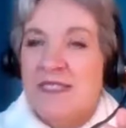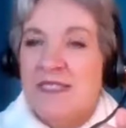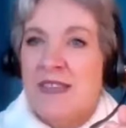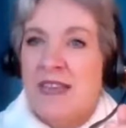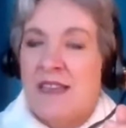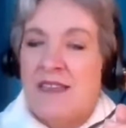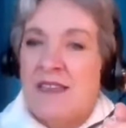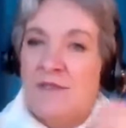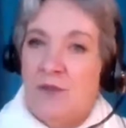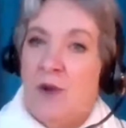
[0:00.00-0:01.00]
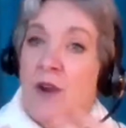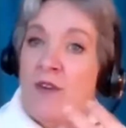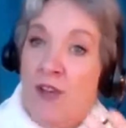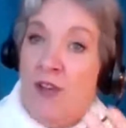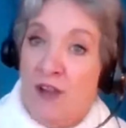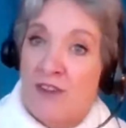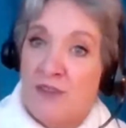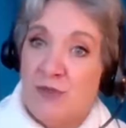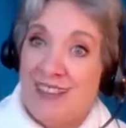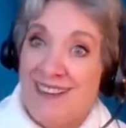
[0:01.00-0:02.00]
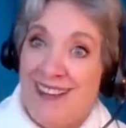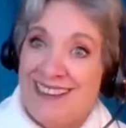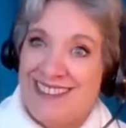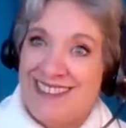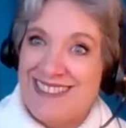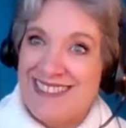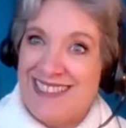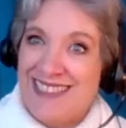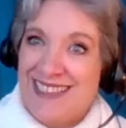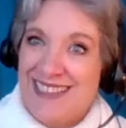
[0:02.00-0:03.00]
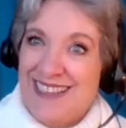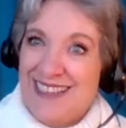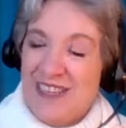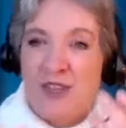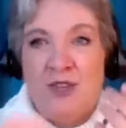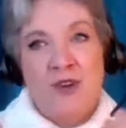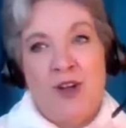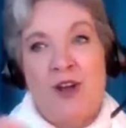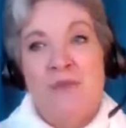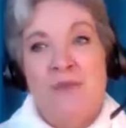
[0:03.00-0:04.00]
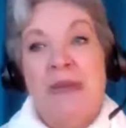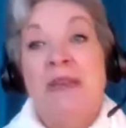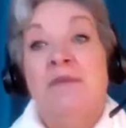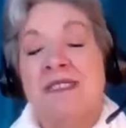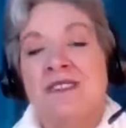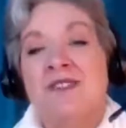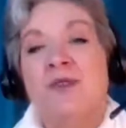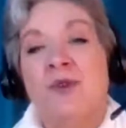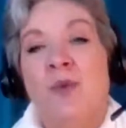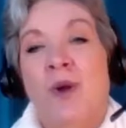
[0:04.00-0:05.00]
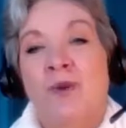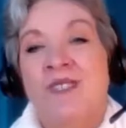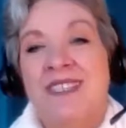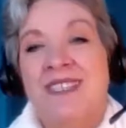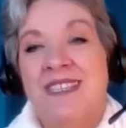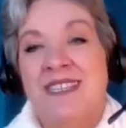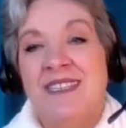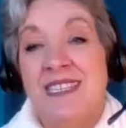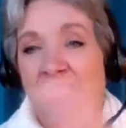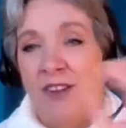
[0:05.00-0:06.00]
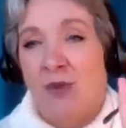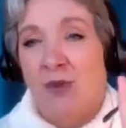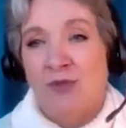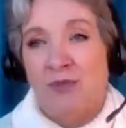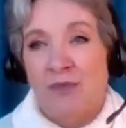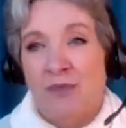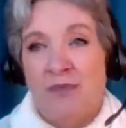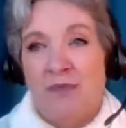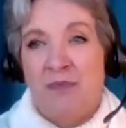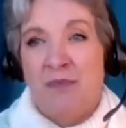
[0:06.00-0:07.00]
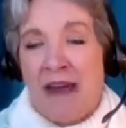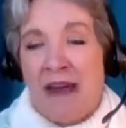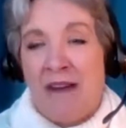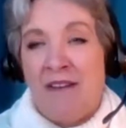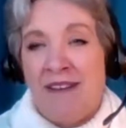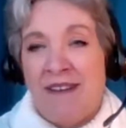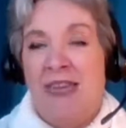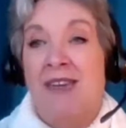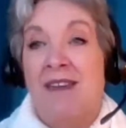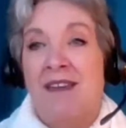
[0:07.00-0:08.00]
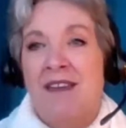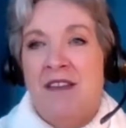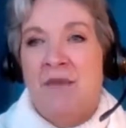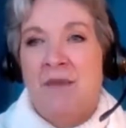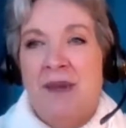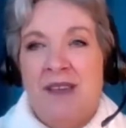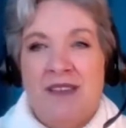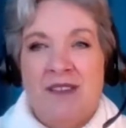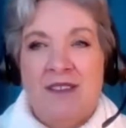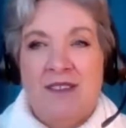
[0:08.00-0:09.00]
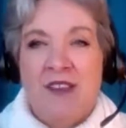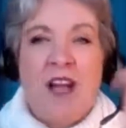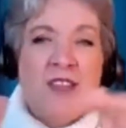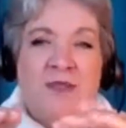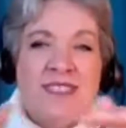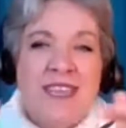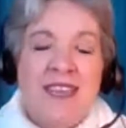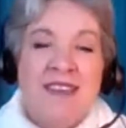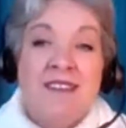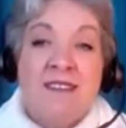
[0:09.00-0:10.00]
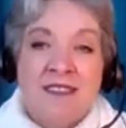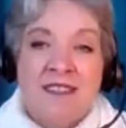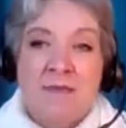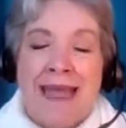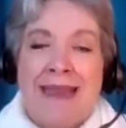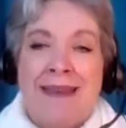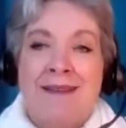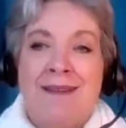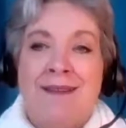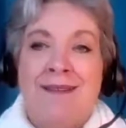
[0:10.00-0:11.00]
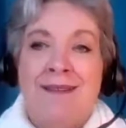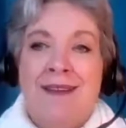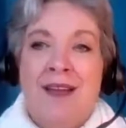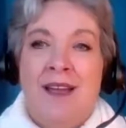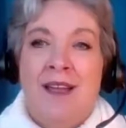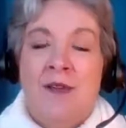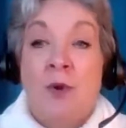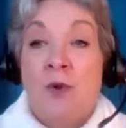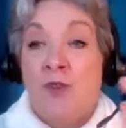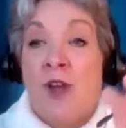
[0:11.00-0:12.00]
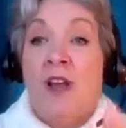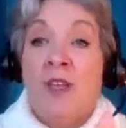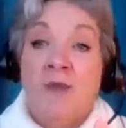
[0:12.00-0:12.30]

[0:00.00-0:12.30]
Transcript: that if you are in heart or in kindness, you can't be in business or you won't succeed? It's an old paradigm here. But are you seeing it dismantle? Or are you